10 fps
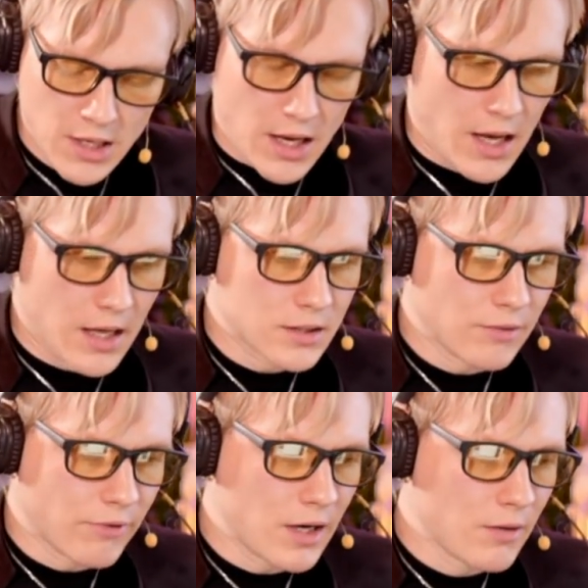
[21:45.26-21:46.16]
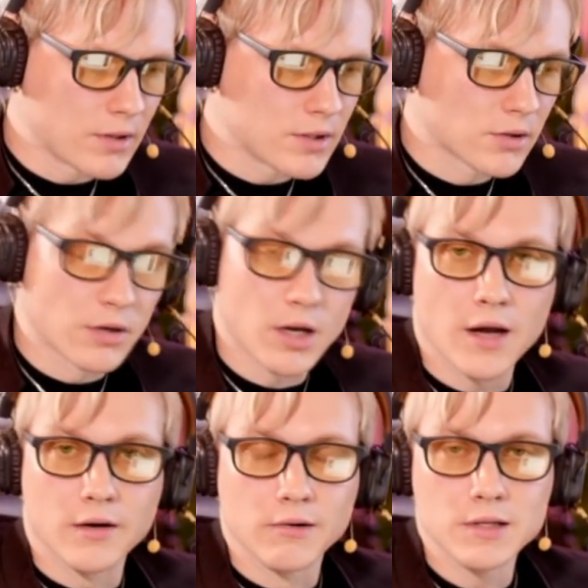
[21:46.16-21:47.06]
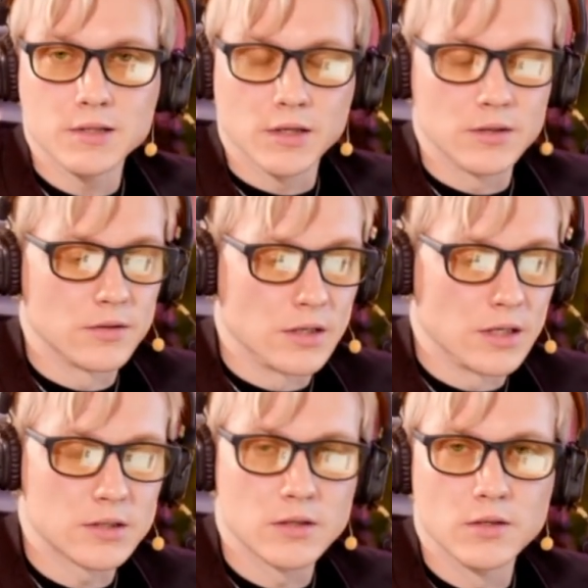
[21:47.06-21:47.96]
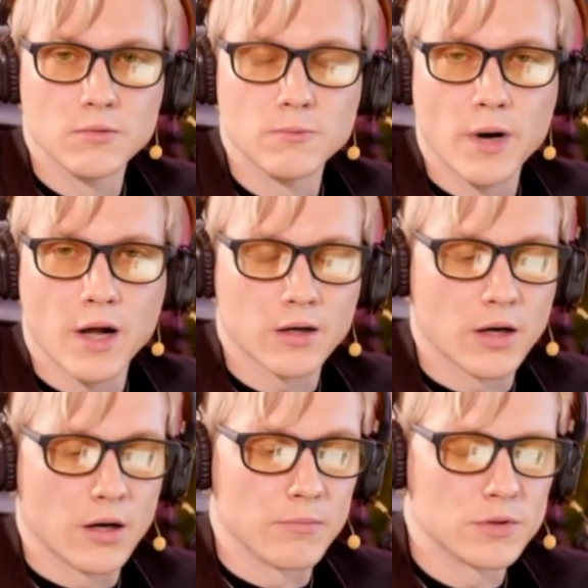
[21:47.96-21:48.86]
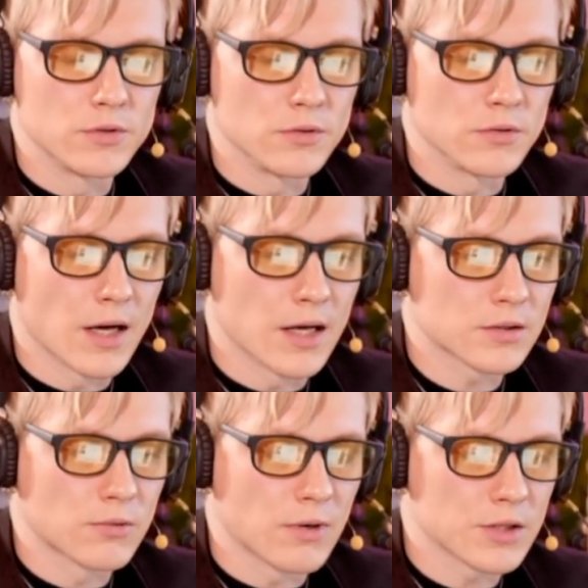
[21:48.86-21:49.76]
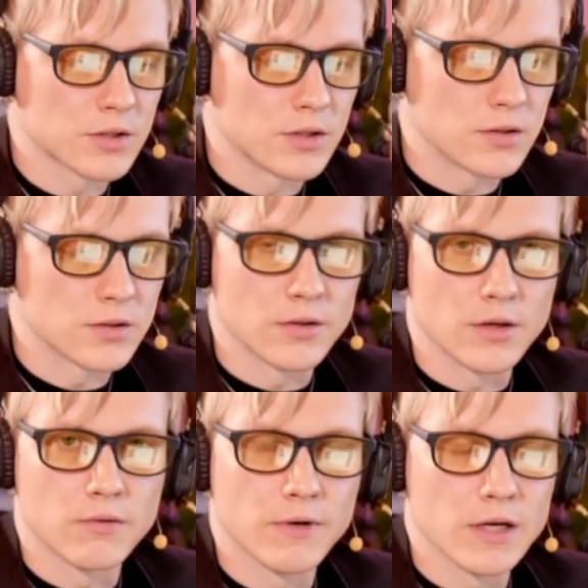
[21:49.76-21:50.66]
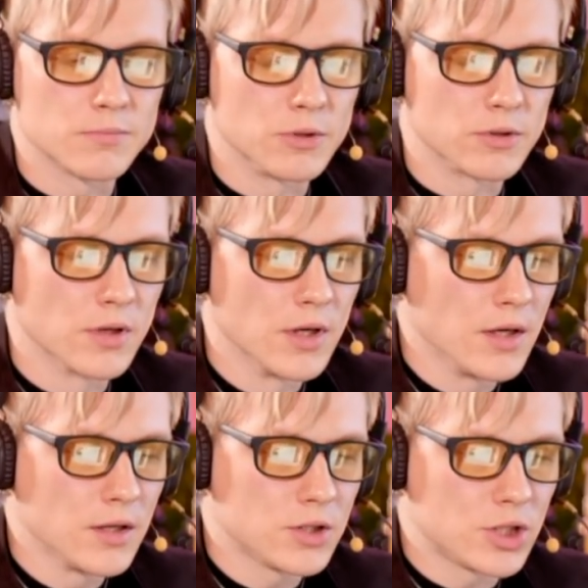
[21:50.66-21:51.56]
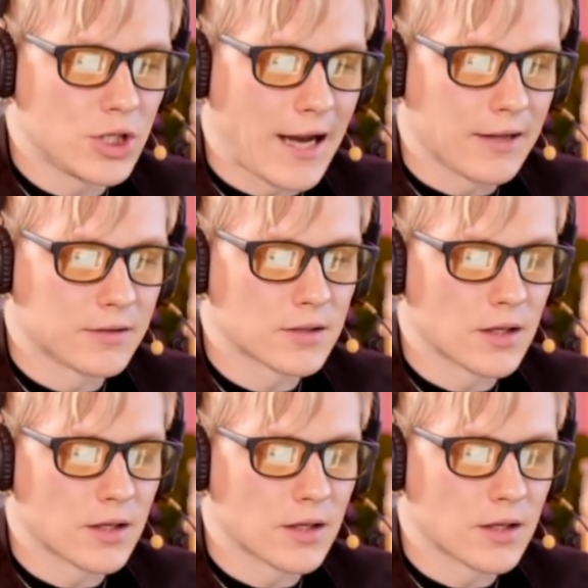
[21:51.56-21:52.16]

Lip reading: And if anyone is online listening to this, you're welcome to ask questions on our Facebook chat.